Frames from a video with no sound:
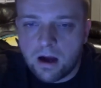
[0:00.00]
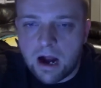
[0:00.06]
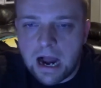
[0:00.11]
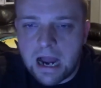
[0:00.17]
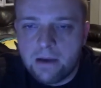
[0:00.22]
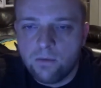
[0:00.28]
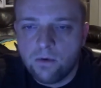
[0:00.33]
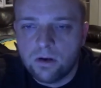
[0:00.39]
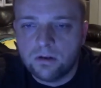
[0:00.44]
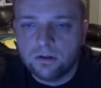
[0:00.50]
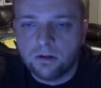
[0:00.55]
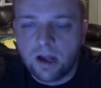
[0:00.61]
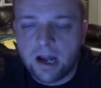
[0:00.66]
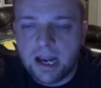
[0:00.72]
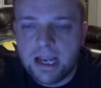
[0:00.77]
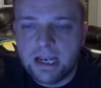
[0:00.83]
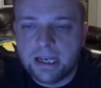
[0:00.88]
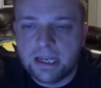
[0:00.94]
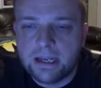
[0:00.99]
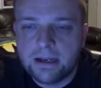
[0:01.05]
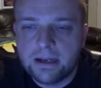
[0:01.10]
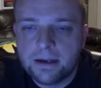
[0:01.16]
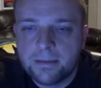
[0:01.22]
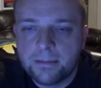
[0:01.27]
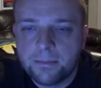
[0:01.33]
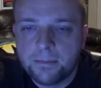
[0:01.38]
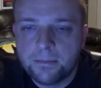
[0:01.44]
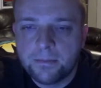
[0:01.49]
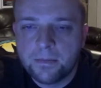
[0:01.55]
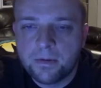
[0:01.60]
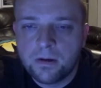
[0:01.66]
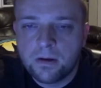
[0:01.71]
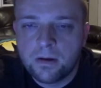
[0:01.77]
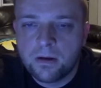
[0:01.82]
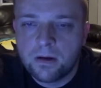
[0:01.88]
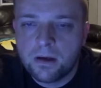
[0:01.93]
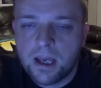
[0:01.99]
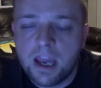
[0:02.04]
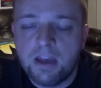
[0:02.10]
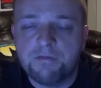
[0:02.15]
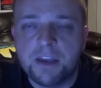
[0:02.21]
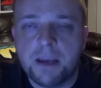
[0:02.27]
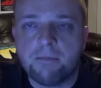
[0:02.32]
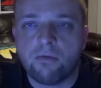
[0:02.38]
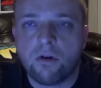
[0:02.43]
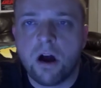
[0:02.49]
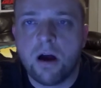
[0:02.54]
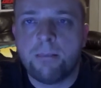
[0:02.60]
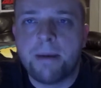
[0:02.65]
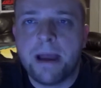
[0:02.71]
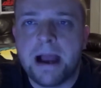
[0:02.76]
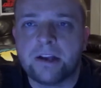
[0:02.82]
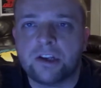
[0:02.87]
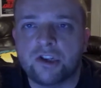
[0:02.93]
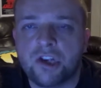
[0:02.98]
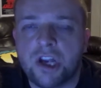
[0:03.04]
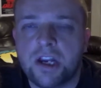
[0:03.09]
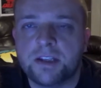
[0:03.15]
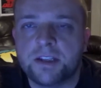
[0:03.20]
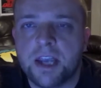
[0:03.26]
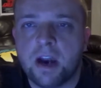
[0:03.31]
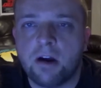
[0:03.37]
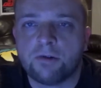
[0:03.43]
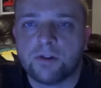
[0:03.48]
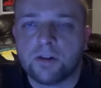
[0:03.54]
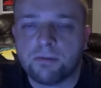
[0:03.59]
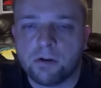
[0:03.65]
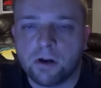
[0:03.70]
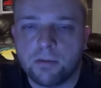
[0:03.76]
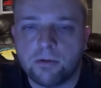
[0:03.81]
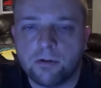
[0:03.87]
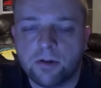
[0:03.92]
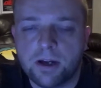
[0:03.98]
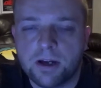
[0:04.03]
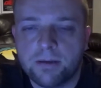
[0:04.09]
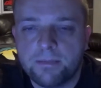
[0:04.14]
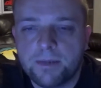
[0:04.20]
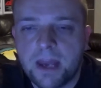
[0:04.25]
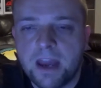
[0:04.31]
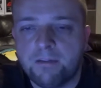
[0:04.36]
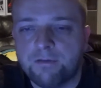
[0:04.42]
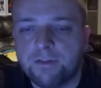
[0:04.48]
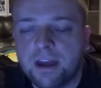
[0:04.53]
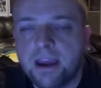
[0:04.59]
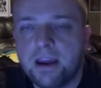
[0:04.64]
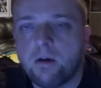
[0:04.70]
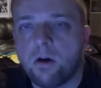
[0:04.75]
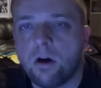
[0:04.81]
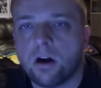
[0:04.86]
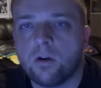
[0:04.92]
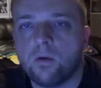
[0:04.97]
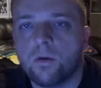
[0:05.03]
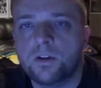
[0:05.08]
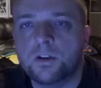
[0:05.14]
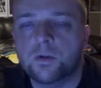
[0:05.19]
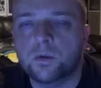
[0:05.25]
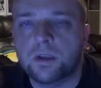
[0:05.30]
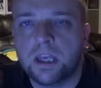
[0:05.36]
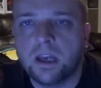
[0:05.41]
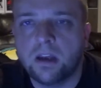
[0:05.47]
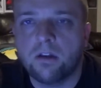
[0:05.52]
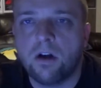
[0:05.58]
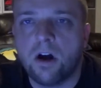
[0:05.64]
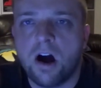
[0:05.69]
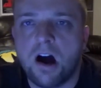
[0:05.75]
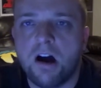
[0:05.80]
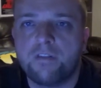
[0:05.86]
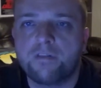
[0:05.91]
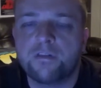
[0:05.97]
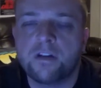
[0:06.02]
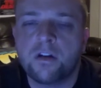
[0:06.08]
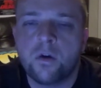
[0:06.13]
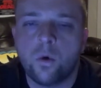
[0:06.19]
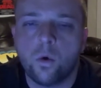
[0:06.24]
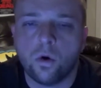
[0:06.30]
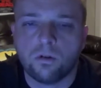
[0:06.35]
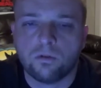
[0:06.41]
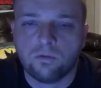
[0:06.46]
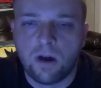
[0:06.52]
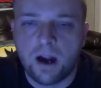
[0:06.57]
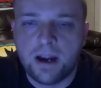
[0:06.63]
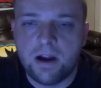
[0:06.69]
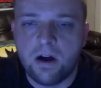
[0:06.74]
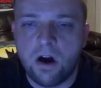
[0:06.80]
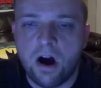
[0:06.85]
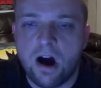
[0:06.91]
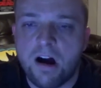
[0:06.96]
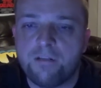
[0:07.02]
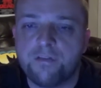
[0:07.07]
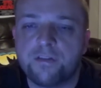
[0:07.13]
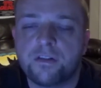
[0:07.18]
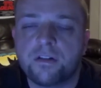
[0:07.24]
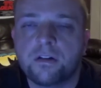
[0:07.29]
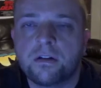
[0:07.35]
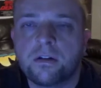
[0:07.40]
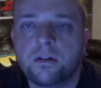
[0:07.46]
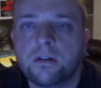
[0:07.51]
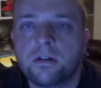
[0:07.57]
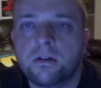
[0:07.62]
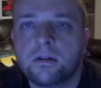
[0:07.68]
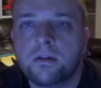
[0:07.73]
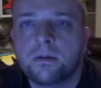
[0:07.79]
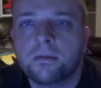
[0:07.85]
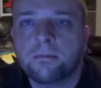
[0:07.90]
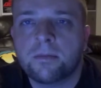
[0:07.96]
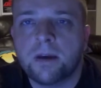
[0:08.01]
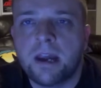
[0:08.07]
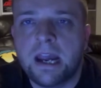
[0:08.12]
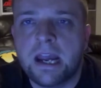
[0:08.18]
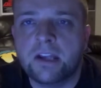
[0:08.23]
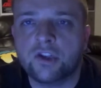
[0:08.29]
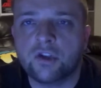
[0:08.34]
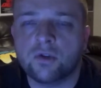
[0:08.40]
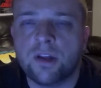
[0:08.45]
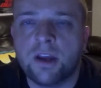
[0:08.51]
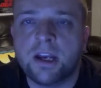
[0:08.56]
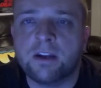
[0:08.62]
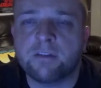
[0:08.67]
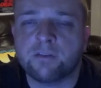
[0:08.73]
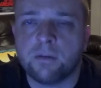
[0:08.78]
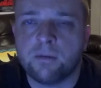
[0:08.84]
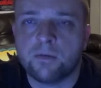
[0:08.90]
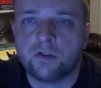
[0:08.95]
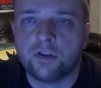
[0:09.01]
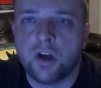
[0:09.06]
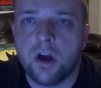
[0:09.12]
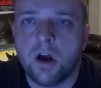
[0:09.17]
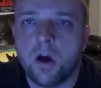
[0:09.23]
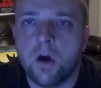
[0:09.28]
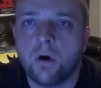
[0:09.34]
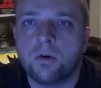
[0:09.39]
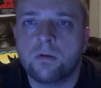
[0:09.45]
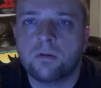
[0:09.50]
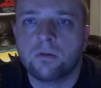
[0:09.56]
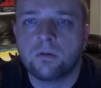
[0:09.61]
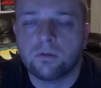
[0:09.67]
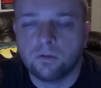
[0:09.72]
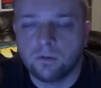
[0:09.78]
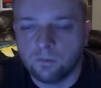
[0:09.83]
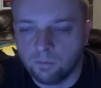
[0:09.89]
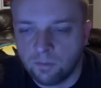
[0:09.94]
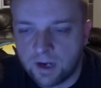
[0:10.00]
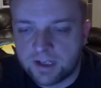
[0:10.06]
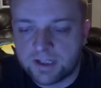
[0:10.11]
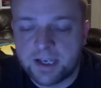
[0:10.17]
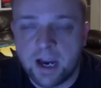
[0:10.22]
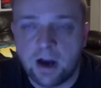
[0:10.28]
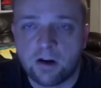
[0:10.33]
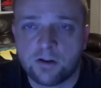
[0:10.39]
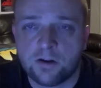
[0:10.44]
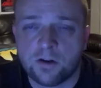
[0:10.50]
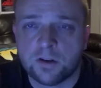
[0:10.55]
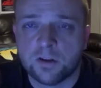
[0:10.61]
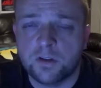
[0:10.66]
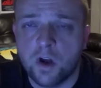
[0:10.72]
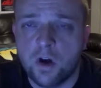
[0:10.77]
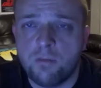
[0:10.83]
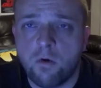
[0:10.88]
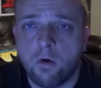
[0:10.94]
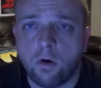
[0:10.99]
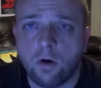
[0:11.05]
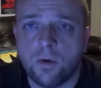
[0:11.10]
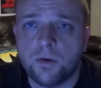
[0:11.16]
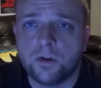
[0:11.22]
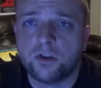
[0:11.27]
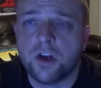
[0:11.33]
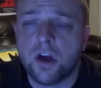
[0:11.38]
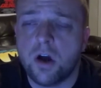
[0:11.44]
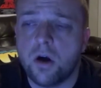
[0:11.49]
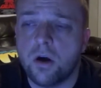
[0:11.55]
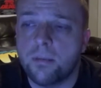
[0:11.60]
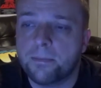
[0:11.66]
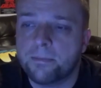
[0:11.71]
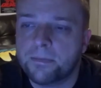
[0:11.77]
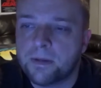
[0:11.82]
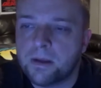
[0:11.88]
I would like if they brought back Shane's character permanently. If they are going to kill off or write off Andrew Lincoln from the show, Rick's character is no more in the show.